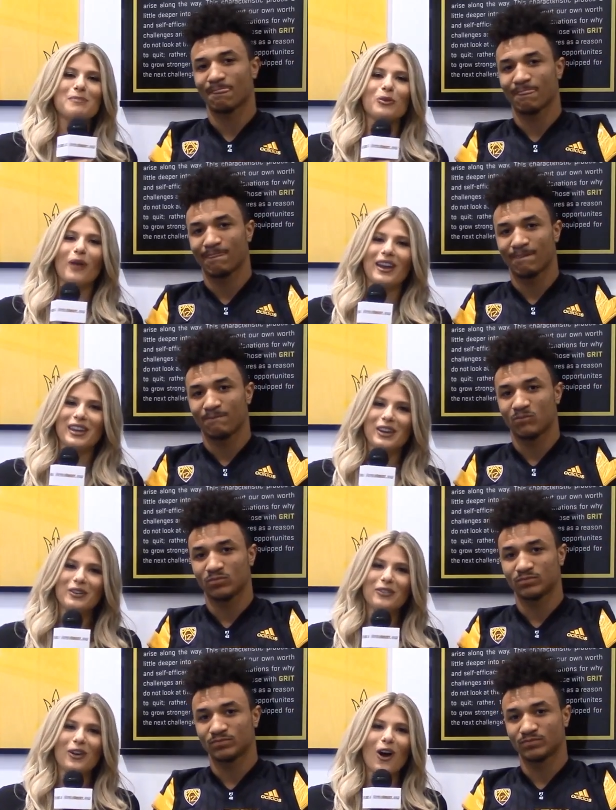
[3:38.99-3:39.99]
Speaker 1: it right
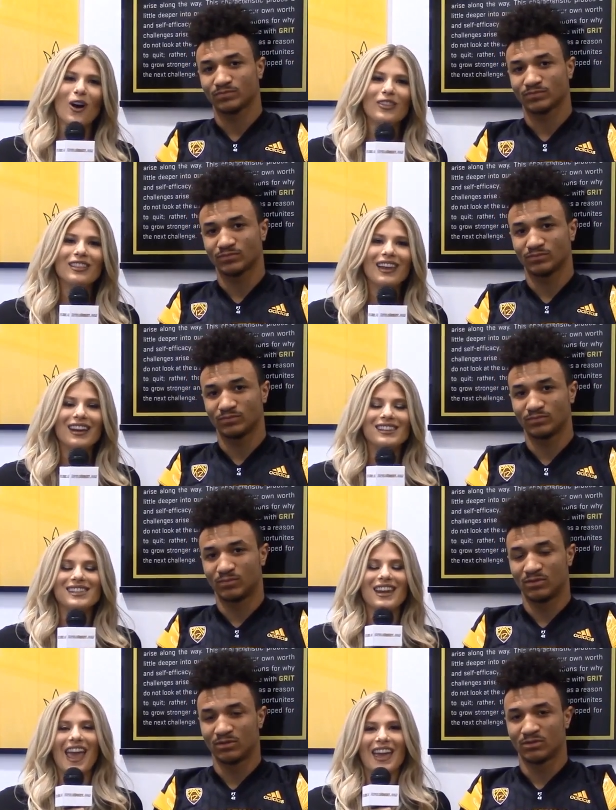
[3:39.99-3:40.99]
here for all the
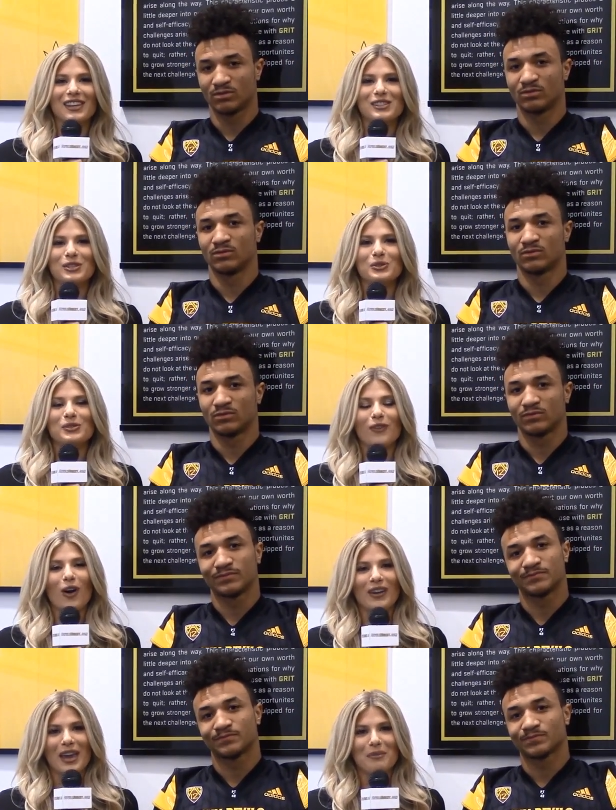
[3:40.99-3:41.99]
latest in ASU's
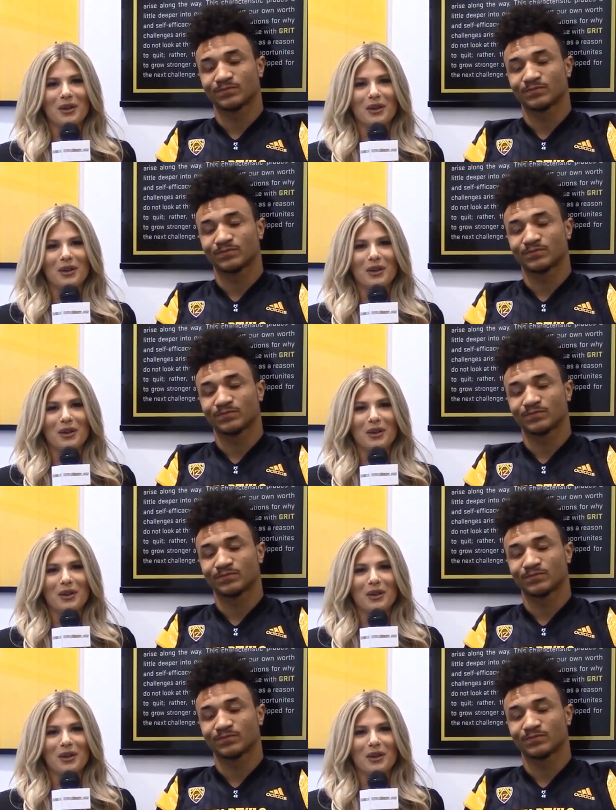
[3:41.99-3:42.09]
fall camp